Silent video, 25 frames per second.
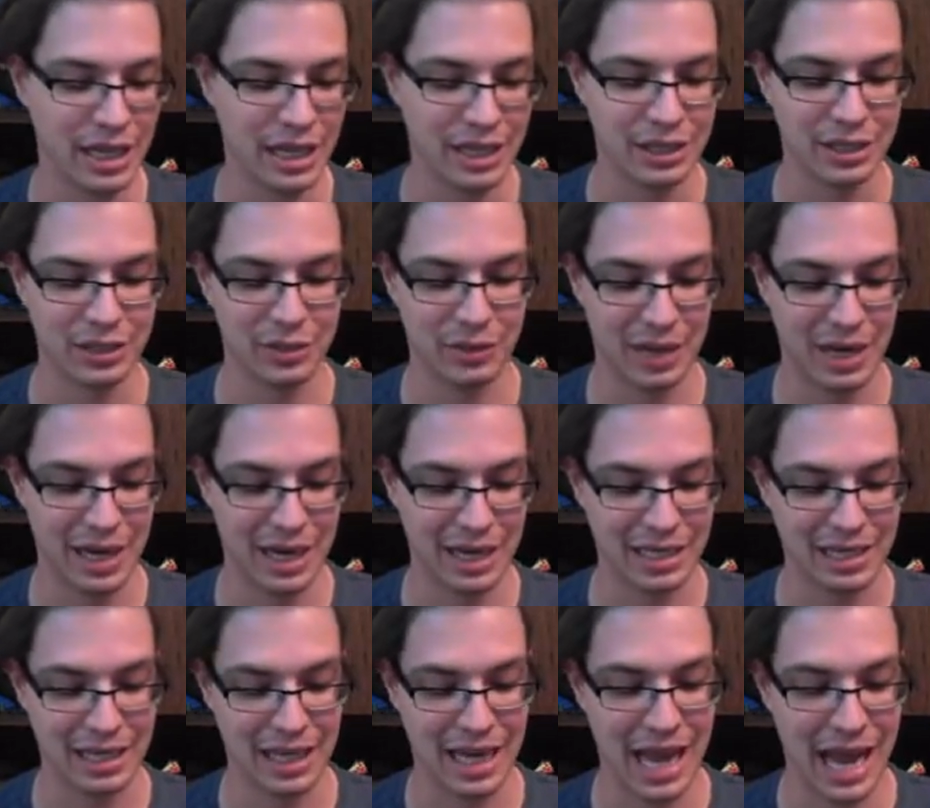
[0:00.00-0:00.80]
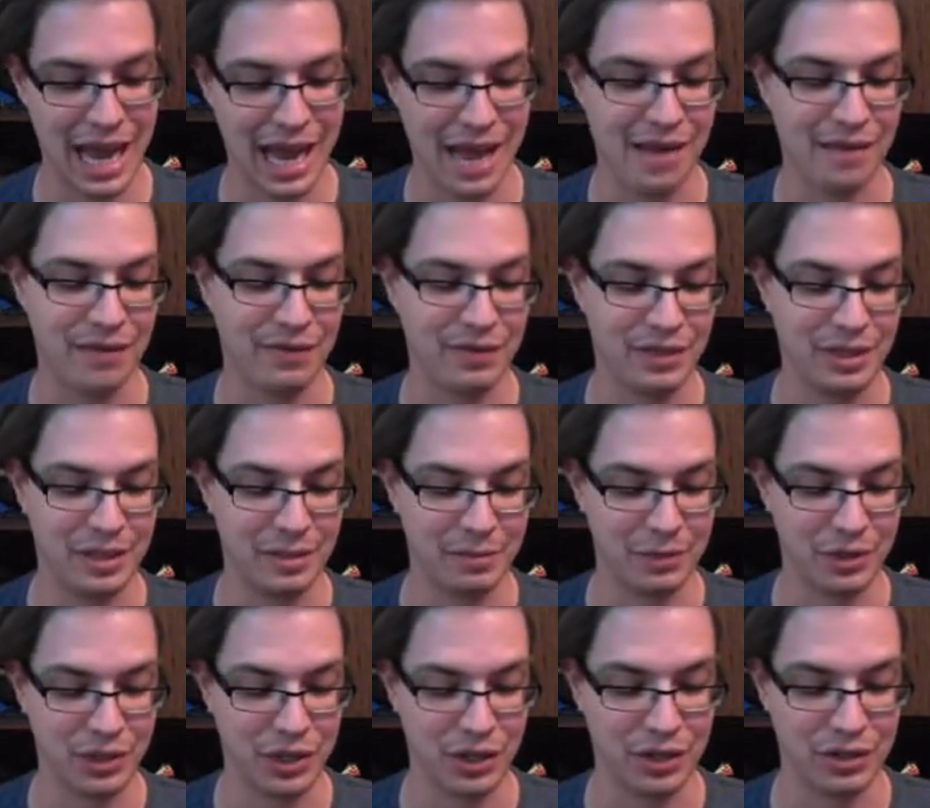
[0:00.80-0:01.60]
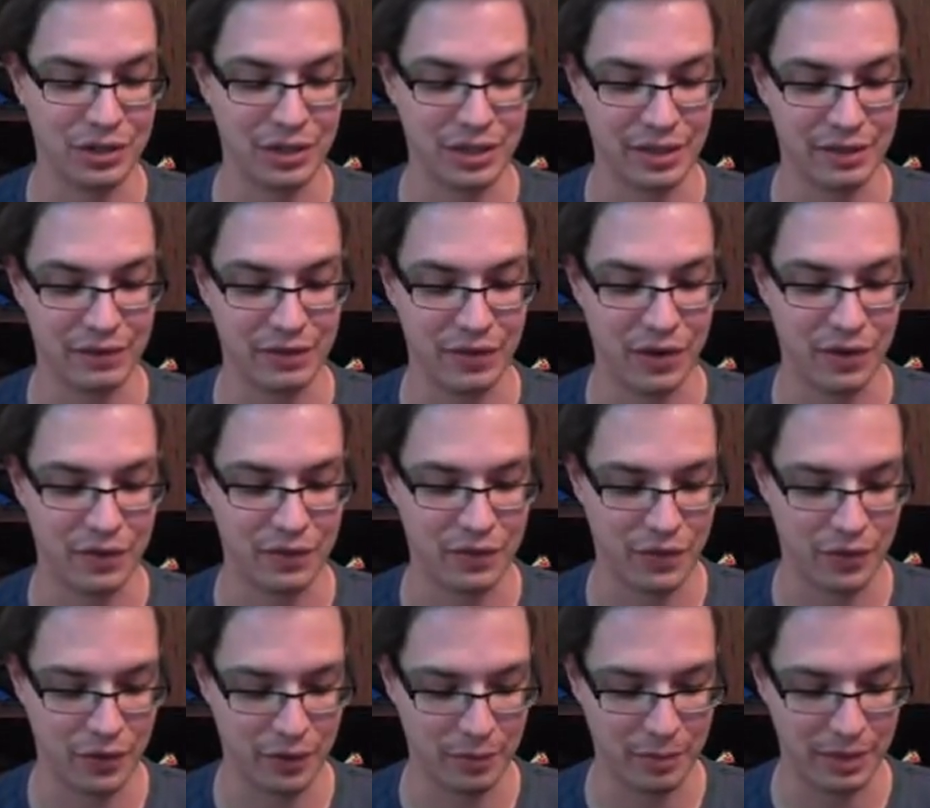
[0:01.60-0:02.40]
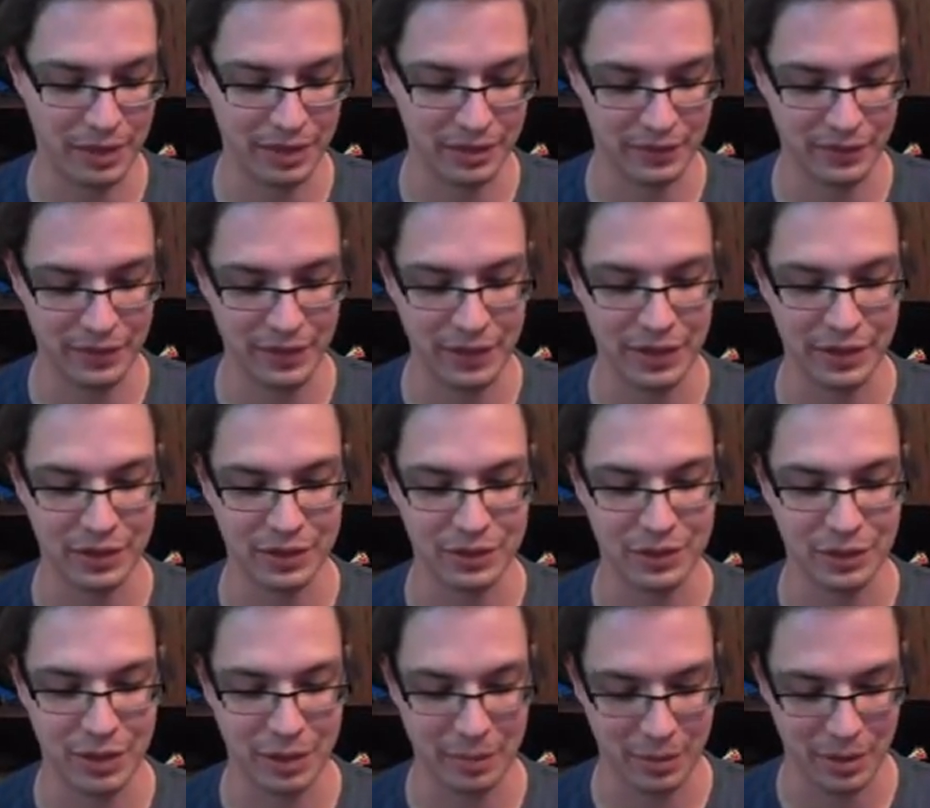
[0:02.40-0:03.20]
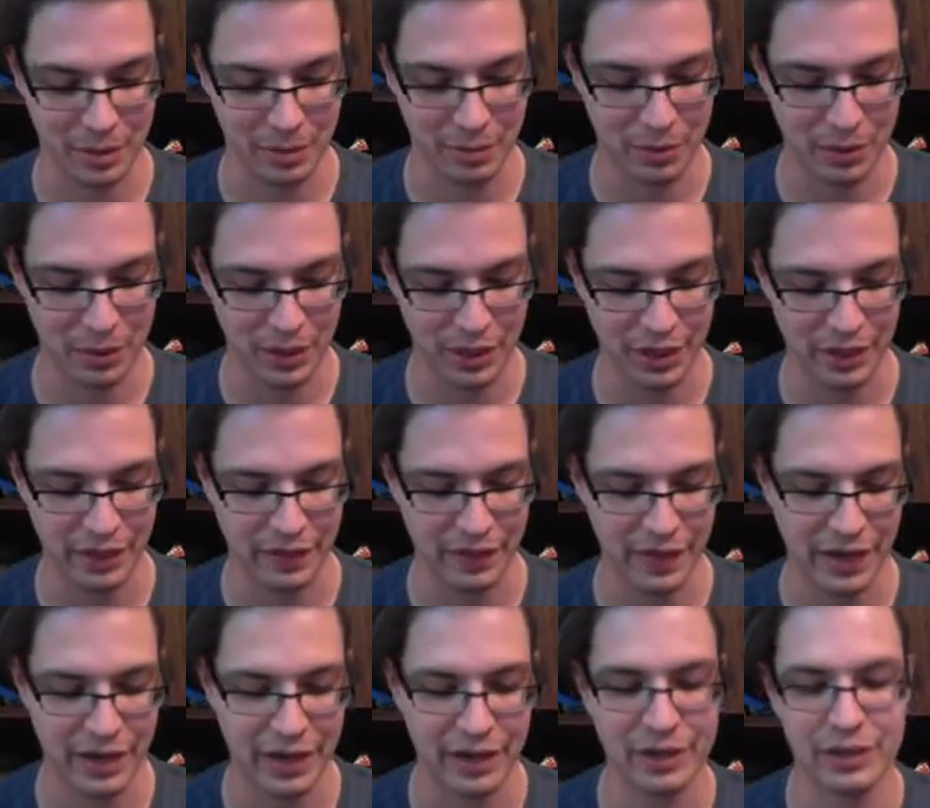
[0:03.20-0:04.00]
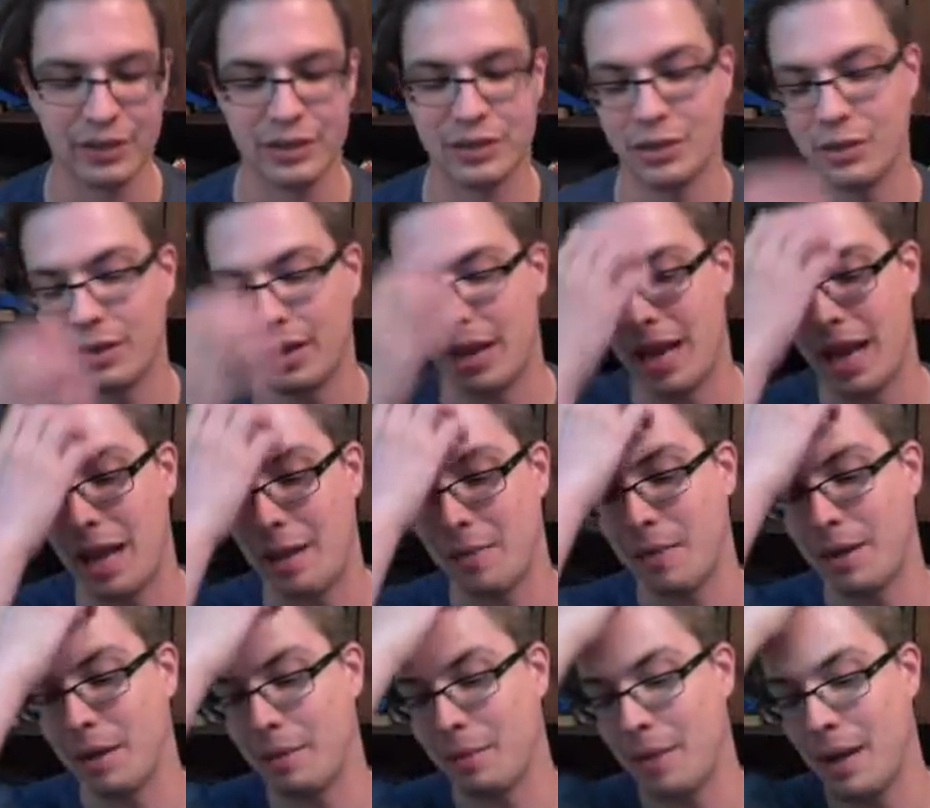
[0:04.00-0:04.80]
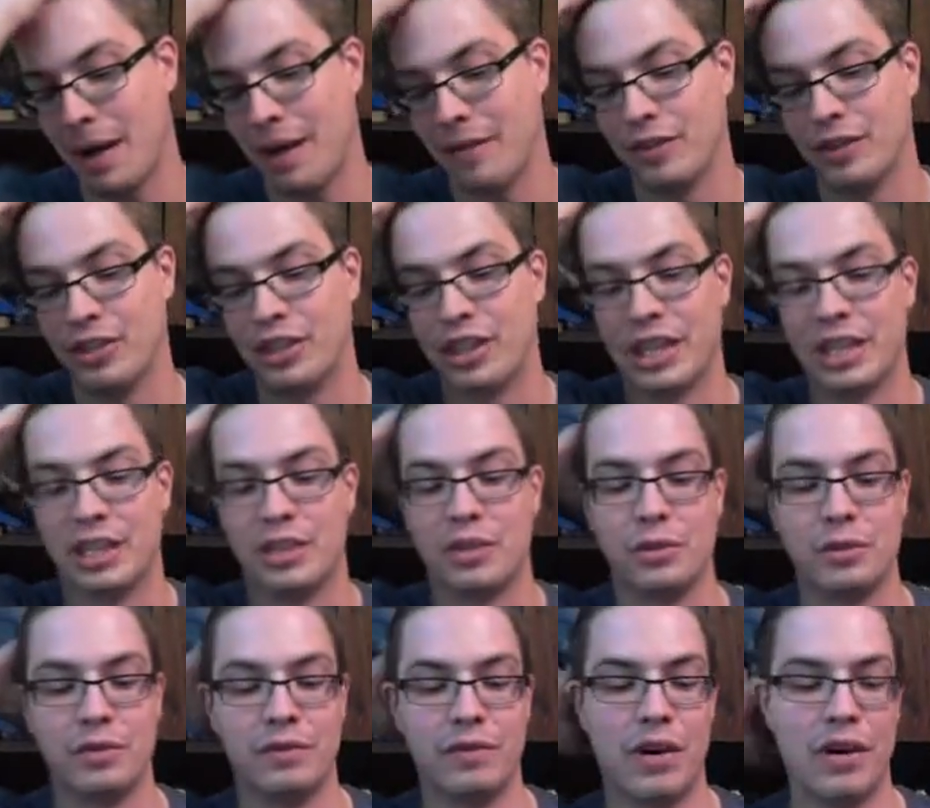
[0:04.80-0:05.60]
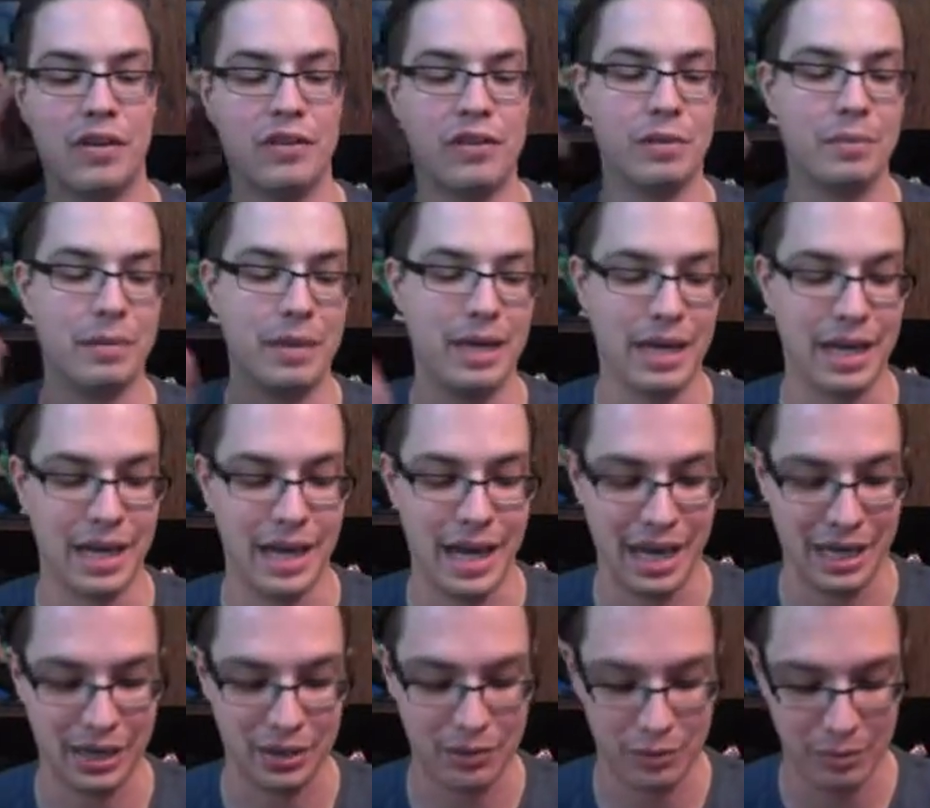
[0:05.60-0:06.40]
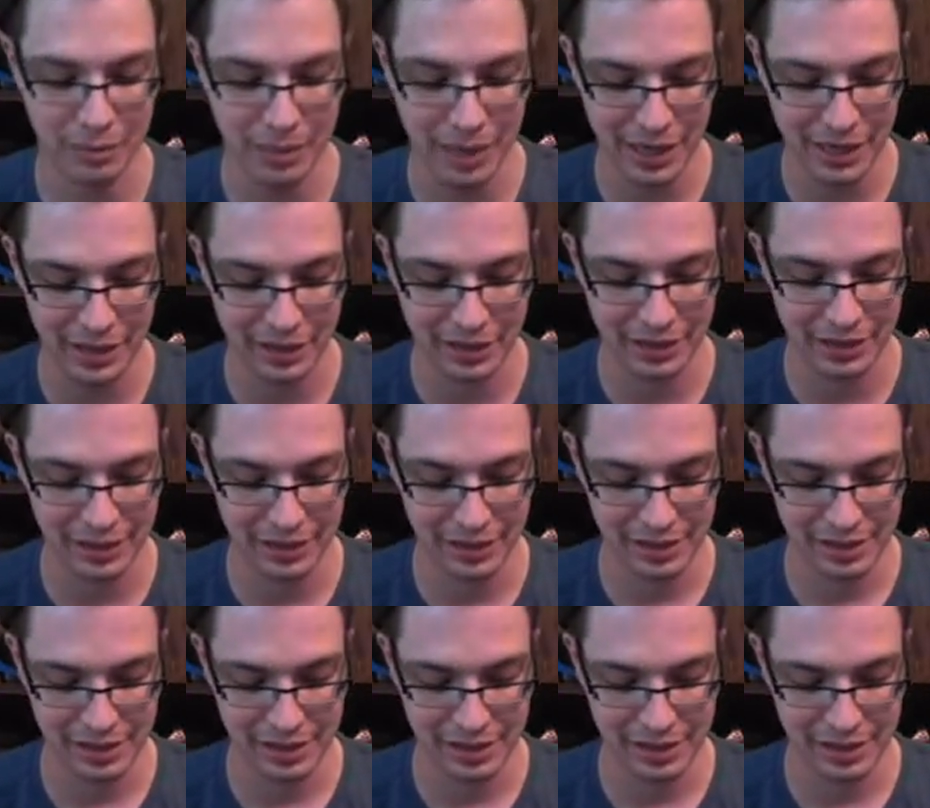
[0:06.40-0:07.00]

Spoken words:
So I actually have Chimchar's evolved form in a figure, so I'm going to put it in there so that I might have a chance to evolve them in an actual battle.